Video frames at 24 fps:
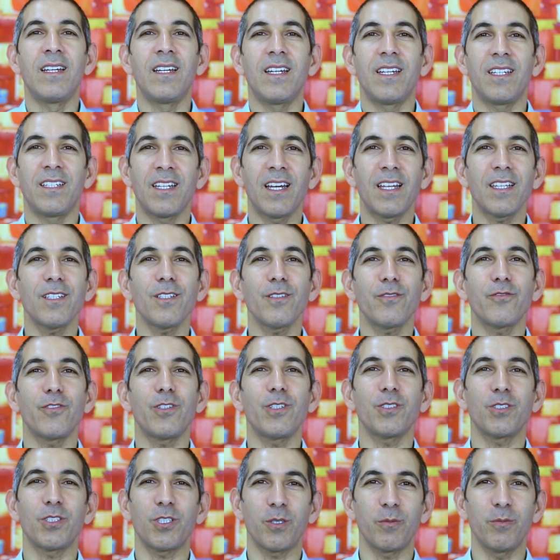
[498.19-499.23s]
Another
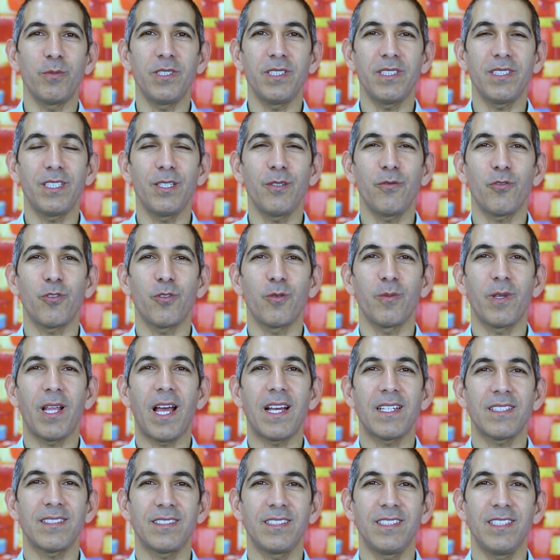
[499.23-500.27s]
vulnerability from
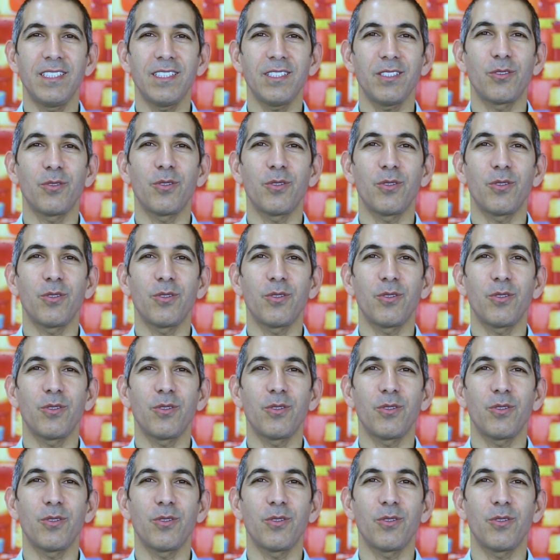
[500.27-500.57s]
last year,